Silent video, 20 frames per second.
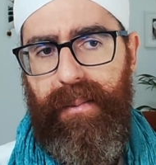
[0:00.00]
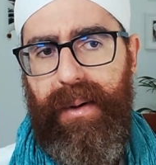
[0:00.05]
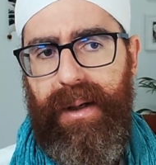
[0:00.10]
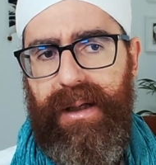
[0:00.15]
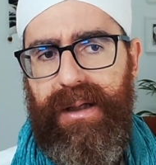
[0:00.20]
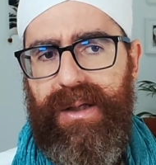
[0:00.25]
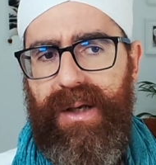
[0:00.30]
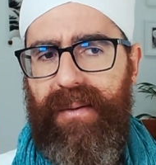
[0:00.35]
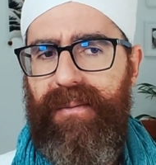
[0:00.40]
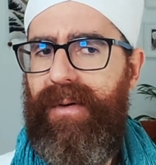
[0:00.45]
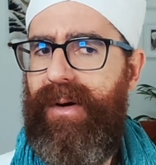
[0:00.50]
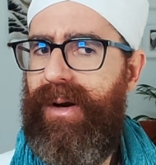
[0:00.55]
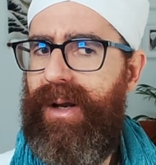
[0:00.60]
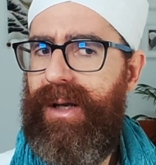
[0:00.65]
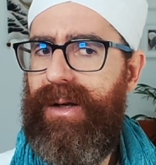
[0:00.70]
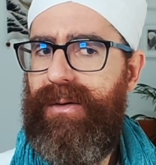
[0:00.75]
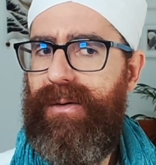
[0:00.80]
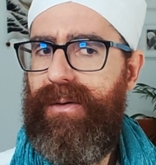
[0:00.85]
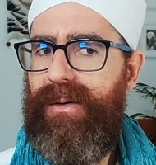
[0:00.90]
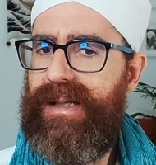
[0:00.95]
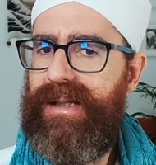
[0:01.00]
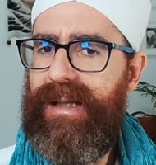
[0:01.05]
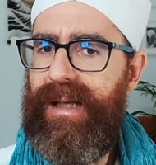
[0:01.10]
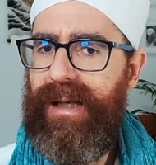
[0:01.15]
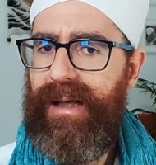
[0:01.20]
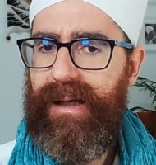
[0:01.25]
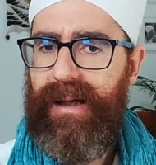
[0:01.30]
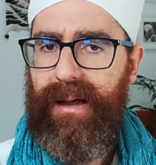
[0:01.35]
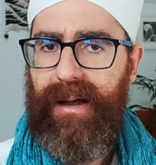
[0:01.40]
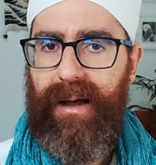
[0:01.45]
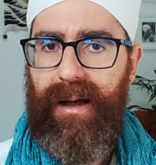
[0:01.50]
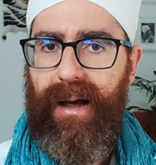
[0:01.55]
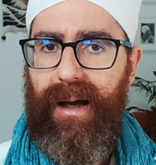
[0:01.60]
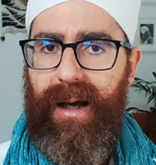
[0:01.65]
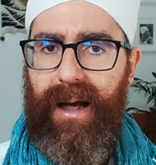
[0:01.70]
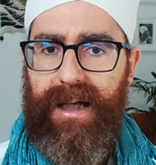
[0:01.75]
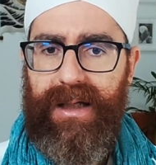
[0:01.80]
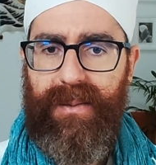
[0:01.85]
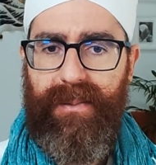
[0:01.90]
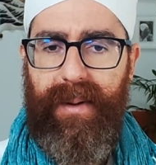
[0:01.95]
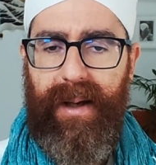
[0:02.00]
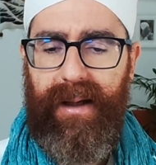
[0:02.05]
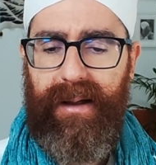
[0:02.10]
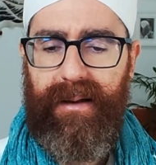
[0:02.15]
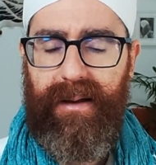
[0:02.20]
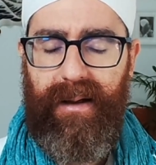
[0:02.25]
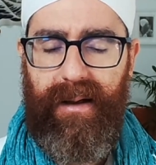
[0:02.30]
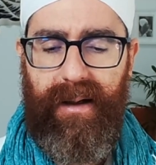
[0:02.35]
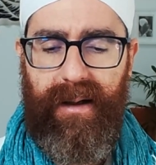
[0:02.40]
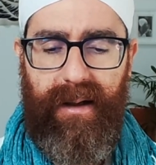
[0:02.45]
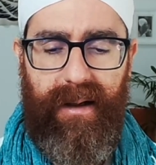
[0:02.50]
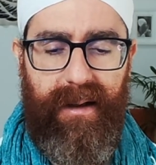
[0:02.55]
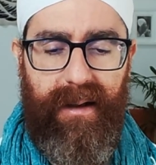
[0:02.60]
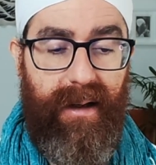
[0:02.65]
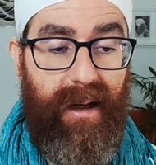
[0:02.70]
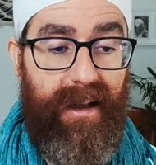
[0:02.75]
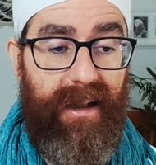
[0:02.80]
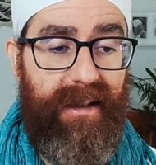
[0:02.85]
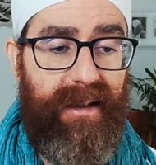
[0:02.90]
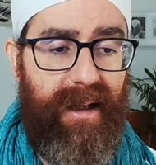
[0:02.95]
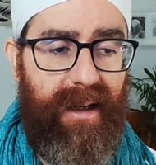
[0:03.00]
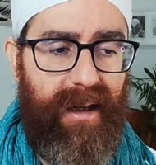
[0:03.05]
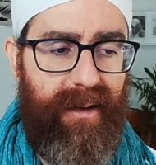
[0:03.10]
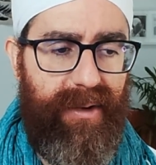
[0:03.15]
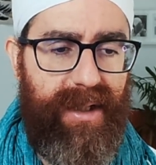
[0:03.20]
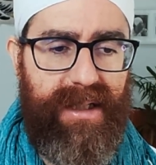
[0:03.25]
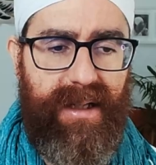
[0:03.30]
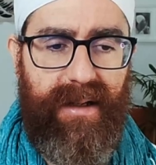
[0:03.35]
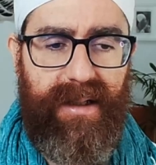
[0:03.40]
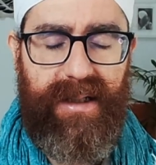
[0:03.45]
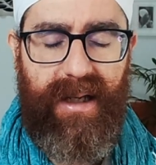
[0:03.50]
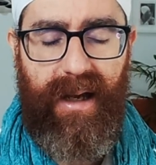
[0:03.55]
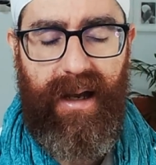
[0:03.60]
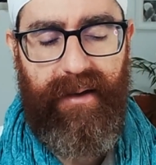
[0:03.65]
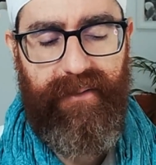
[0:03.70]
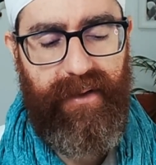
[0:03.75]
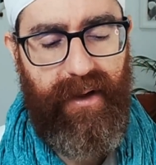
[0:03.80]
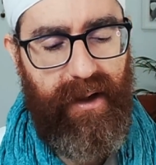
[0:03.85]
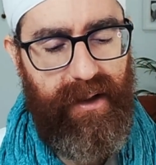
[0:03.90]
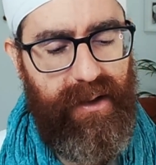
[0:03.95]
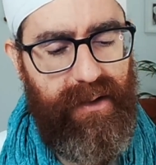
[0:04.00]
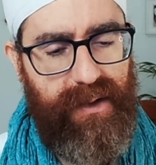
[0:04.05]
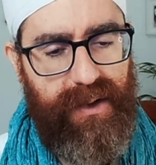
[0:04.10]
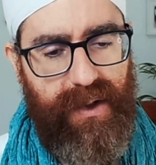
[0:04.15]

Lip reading: but it's a very interesting aspect, a little research I have done.